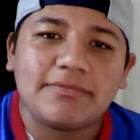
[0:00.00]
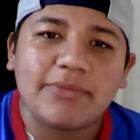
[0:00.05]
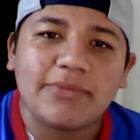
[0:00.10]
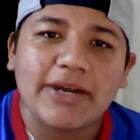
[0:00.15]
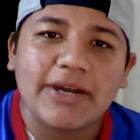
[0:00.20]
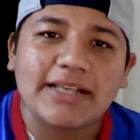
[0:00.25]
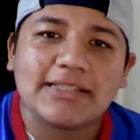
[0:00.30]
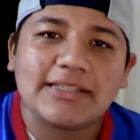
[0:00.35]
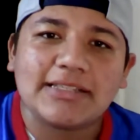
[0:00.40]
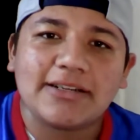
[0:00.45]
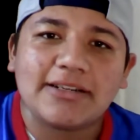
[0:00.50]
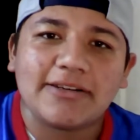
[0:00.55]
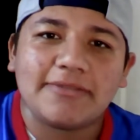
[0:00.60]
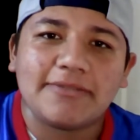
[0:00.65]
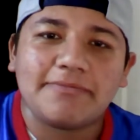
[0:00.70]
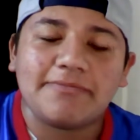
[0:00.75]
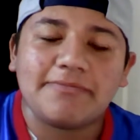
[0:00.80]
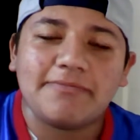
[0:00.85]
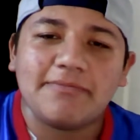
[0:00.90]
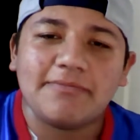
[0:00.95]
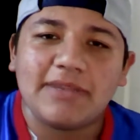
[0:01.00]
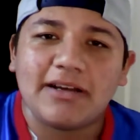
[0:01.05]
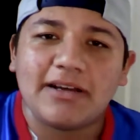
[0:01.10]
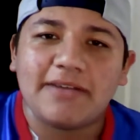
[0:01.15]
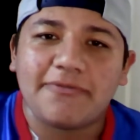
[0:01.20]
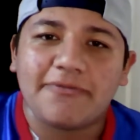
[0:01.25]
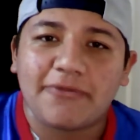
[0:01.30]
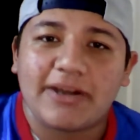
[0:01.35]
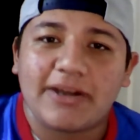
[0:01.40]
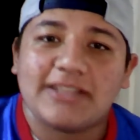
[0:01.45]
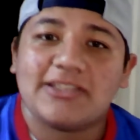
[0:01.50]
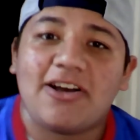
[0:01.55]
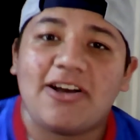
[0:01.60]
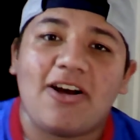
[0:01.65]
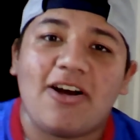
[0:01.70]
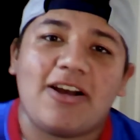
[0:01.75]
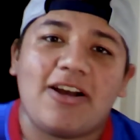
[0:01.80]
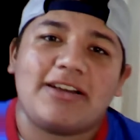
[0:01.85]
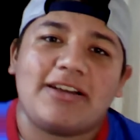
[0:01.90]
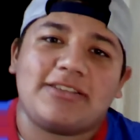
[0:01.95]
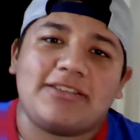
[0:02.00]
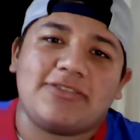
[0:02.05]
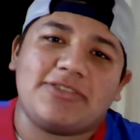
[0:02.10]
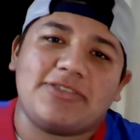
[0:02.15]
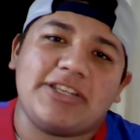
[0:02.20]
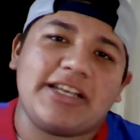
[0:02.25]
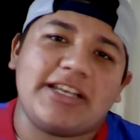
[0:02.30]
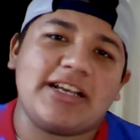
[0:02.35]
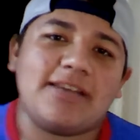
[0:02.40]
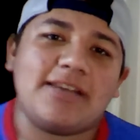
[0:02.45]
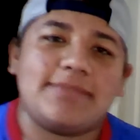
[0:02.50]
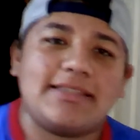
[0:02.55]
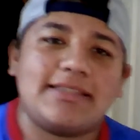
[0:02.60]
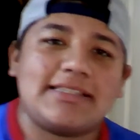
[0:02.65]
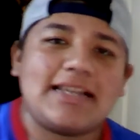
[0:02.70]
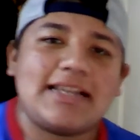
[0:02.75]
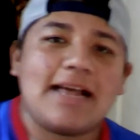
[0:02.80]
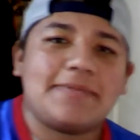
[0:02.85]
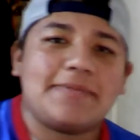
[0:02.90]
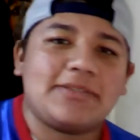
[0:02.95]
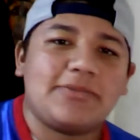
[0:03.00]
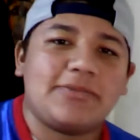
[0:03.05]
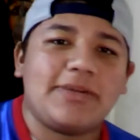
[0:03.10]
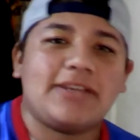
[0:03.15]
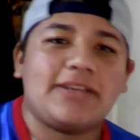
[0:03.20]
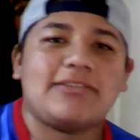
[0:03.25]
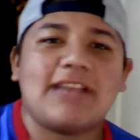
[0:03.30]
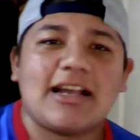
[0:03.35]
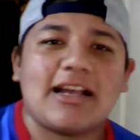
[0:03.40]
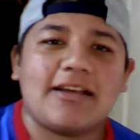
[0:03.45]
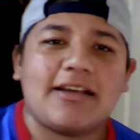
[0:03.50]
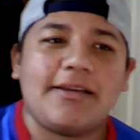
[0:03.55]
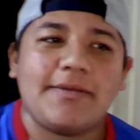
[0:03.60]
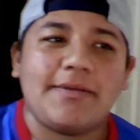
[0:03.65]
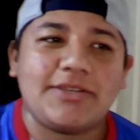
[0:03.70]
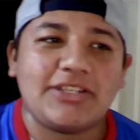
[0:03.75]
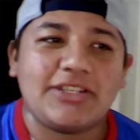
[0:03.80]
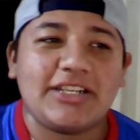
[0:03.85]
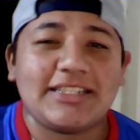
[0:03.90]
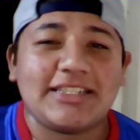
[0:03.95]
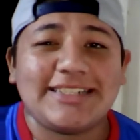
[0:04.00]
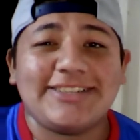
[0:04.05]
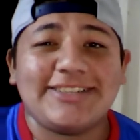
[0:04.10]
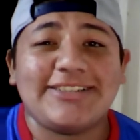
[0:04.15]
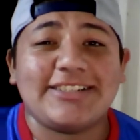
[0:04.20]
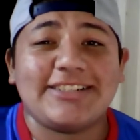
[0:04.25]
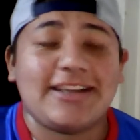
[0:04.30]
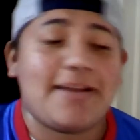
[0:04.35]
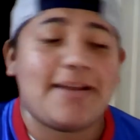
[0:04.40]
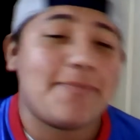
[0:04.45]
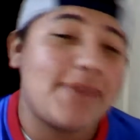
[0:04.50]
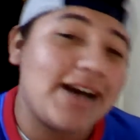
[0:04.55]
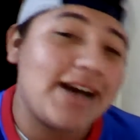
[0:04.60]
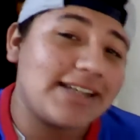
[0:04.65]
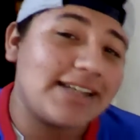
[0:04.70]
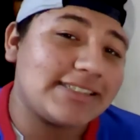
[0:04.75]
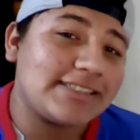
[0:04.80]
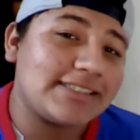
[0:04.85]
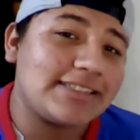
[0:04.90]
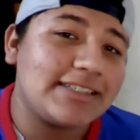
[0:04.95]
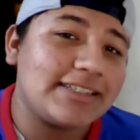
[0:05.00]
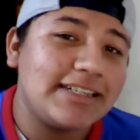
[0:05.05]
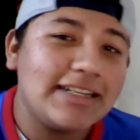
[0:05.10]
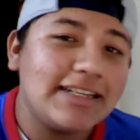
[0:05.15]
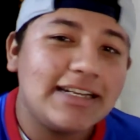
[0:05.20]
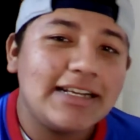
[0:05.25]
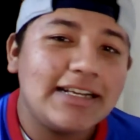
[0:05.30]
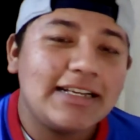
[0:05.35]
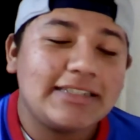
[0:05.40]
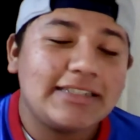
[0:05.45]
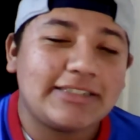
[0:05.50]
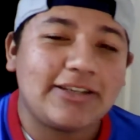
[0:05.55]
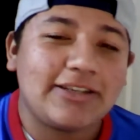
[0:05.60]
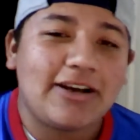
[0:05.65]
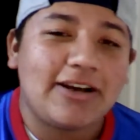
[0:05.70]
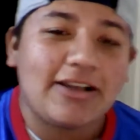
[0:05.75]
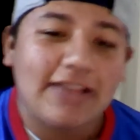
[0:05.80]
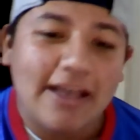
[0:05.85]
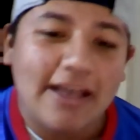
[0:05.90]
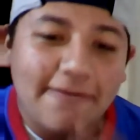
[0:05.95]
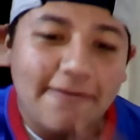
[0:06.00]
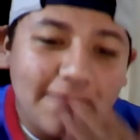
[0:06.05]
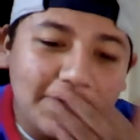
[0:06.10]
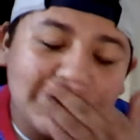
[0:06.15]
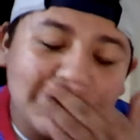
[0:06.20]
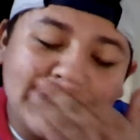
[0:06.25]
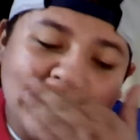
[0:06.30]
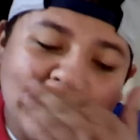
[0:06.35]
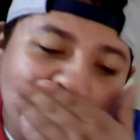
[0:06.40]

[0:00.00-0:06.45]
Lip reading: breaks her friend's heart. So she comes and slaps the real Takumi. She doesn't know there's an imposter. So all that folds